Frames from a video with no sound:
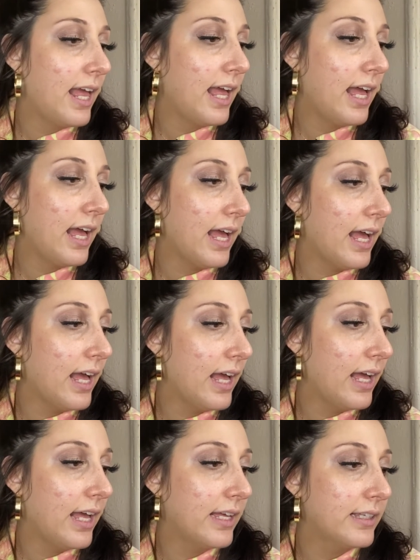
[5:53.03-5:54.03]

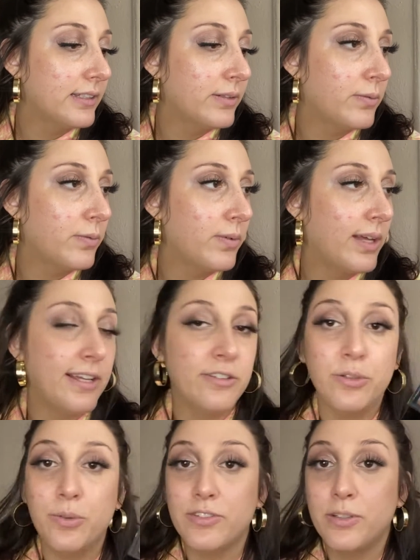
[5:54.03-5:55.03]
I
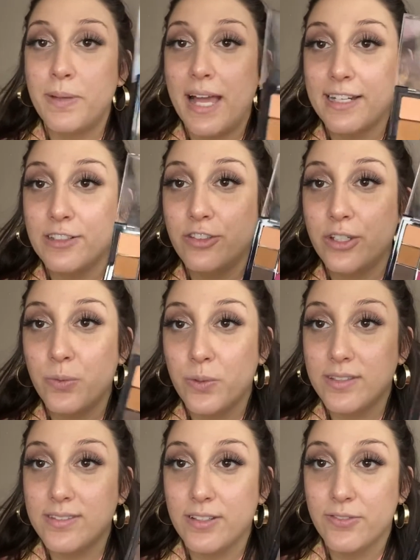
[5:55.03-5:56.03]
do wish the packaging
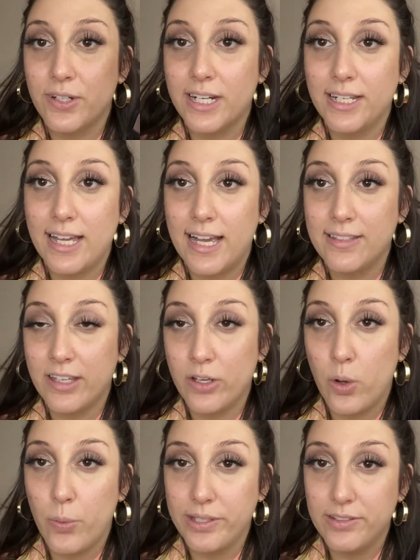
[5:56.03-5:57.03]
was different, as I
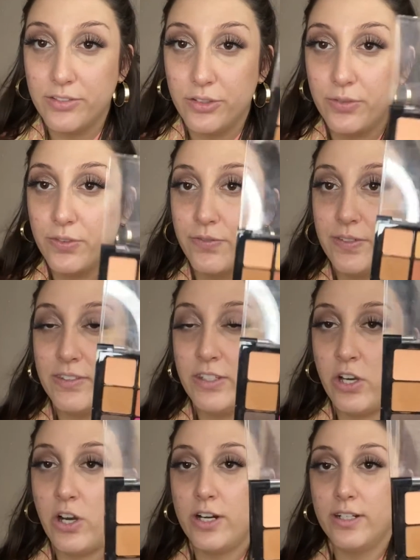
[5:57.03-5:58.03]
always do for
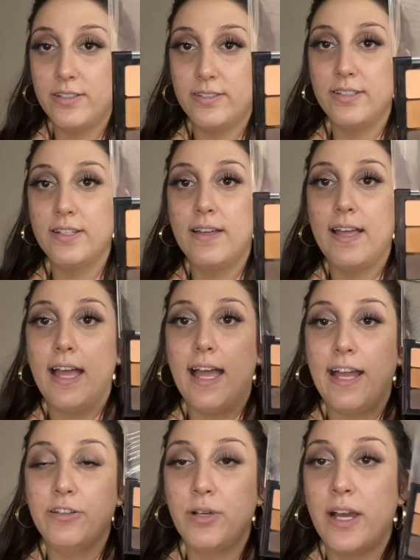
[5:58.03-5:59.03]
Viseart.
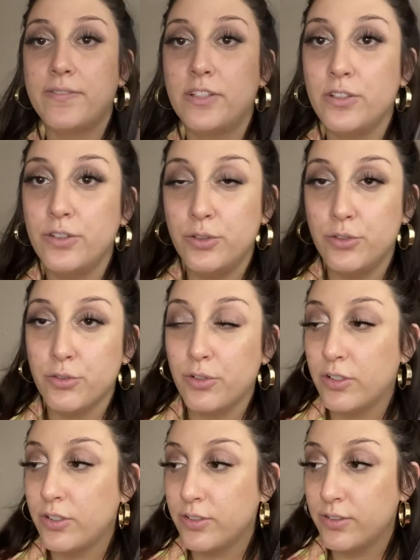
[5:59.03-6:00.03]
I do have the
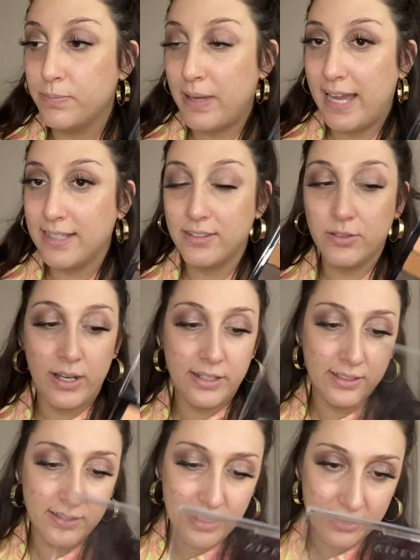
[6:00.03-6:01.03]
neutrals matte. So
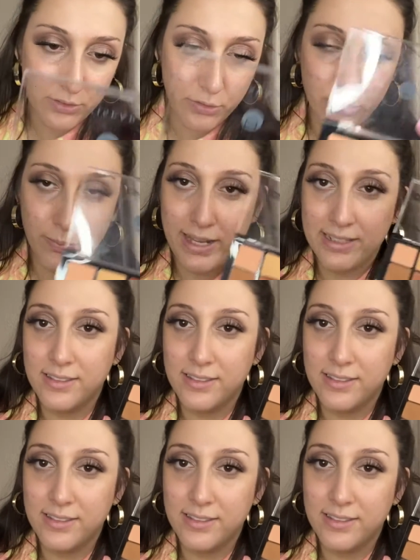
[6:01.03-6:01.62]
this is not the neutral matte.